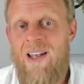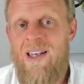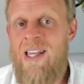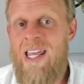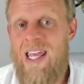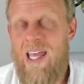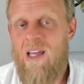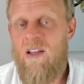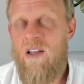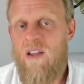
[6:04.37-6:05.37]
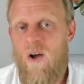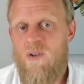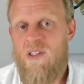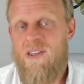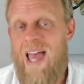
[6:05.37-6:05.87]
near
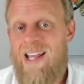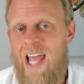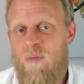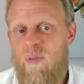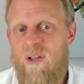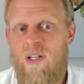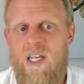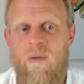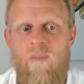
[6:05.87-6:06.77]
that capability.